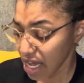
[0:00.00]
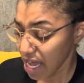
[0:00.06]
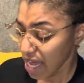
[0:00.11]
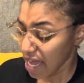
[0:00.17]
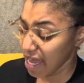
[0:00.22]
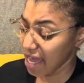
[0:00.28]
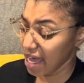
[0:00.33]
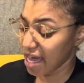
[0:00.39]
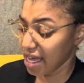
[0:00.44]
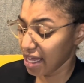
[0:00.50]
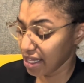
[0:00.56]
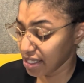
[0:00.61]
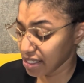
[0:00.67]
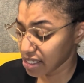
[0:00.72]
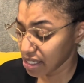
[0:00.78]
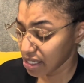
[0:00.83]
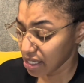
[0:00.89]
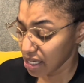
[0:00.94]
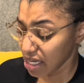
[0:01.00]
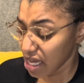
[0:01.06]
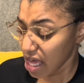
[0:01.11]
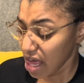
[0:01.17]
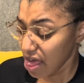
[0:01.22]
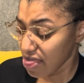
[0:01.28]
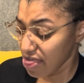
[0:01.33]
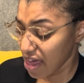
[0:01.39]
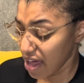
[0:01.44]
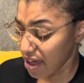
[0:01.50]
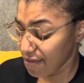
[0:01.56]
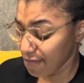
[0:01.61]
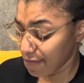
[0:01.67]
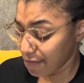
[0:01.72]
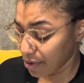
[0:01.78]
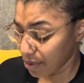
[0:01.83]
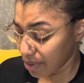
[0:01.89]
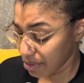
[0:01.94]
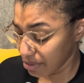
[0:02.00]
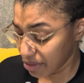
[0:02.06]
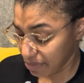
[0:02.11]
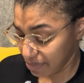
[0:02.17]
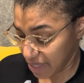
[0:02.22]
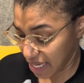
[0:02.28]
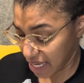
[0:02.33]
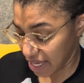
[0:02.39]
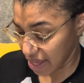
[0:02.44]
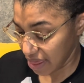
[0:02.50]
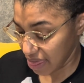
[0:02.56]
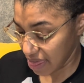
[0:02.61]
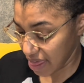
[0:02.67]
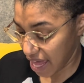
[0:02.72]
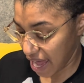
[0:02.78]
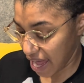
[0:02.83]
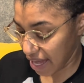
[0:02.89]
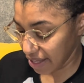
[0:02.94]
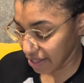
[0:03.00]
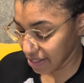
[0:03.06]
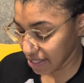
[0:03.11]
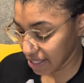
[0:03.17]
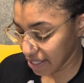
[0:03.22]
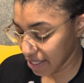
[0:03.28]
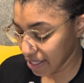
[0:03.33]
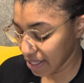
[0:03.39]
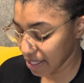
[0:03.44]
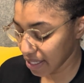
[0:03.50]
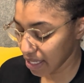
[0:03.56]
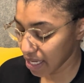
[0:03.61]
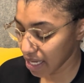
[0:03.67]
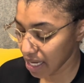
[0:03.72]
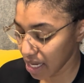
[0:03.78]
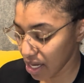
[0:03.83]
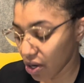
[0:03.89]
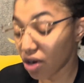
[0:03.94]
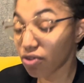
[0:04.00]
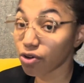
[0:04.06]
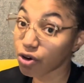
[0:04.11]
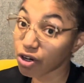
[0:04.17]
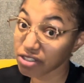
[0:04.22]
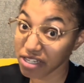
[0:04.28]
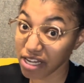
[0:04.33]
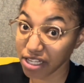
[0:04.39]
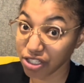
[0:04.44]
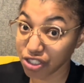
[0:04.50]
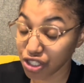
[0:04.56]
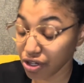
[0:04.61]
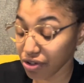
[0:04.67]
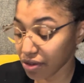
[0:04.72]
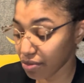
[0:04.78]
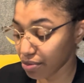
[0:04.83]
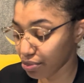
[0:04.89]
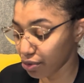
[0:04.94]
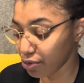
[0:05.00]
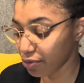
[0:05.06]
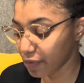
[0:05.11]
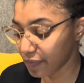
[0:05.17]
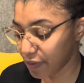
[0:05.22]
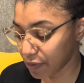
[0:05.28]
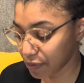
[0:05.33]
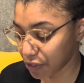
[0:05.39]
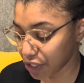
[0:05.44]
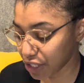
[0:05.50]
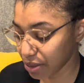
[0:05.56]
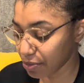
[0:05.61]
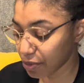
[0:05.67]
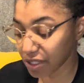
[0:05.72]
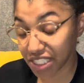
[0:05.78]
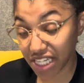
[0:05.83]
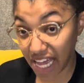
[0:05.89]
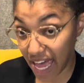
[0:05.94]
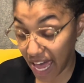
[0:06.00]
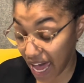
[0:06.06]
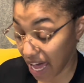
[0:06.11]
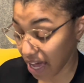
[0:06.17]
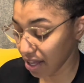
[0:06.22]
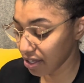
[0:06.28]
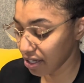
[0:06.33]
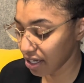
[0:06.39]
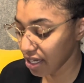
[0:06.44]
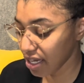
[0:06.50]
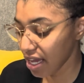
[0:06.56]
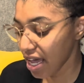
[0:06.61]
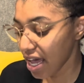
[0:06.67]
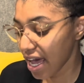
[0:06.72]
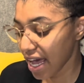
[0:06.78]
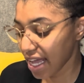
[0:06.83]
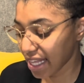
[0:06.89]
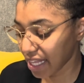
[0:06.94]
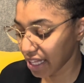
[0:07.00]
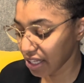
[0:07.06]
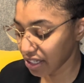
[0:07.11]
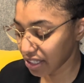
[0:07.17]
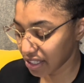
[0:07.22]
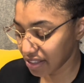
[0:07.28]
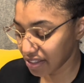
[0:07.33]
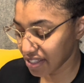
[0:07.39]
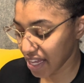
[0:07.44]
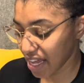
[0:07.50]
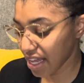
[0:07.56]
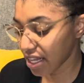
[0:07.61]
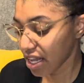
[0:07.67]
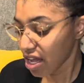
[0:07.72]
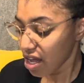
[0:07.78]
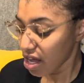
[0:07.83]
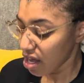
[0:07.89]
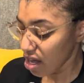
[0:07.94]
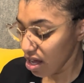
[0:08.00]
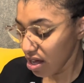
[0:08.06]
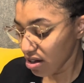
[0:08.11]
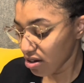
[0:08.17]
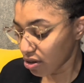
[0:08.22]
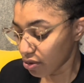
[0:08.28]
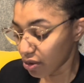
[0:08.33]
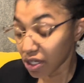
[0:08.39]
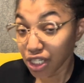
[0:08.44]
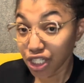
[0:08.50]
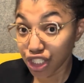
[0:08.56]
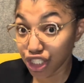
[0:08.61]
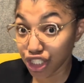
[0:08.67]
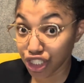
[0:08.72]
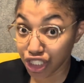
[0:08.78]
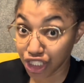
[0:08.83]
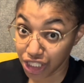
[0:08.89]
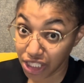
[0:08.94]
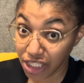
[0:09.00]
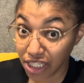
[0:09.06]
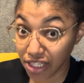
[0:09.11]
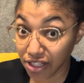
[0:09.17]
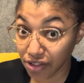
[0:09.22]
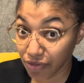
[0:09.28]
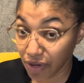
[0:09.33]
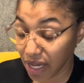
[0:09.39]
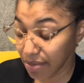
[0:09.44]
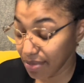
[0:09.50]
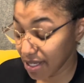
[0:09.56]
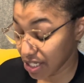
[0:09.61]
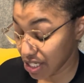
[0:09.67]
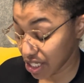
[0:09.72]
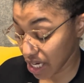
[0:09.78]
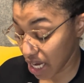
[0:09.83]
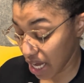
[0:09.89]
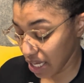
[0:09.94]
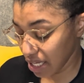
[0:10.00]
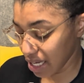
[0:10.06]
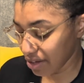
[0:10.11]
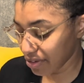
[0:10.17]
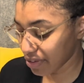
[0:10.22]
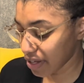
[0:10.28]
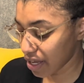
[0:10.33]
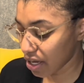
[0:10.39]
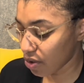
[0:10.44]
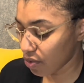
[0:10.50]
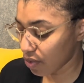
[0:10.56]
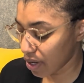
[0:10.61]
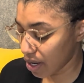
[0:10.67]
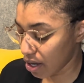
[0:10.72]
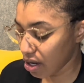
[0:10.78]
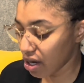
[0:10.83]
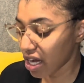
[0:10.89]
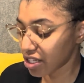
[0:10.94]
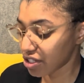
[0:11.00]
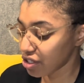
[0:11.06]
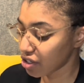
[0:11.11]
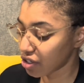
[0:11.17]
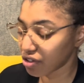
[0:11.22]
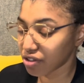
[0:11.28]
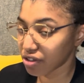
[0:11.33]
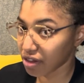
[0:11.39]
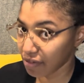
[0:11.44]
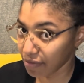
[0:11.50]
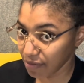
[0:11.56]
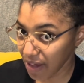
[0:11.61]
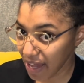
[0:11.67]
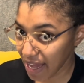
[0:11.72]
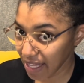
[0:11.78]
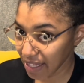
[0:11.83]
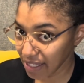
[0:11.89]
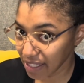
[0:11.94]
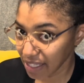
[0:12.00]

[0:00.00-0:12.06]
and they informed me that, of course, I had to show them proof of ownership, which I had. And they looked and said, oh, she needs a rabies shot. I was like, well, I took her to the vet